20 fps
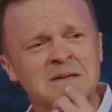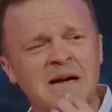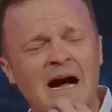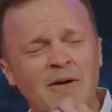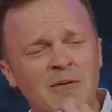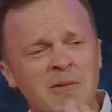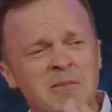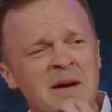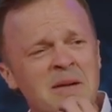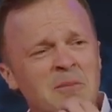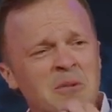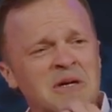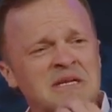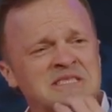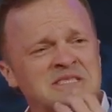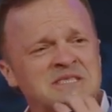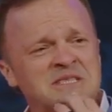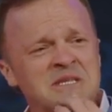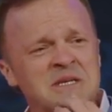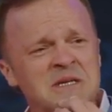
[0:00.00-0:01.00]
I remember
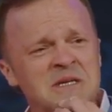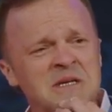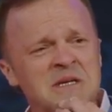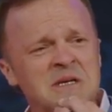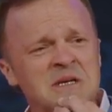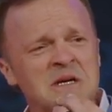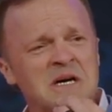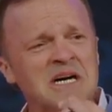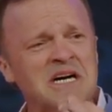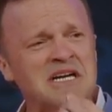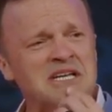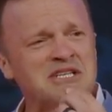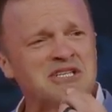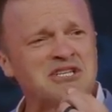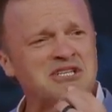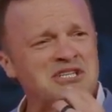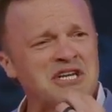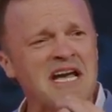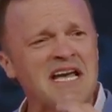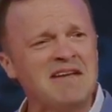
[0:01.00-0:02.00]
his
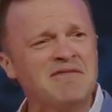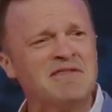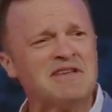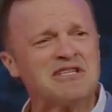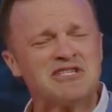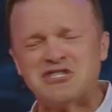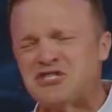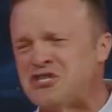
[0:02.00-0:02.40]
unshaven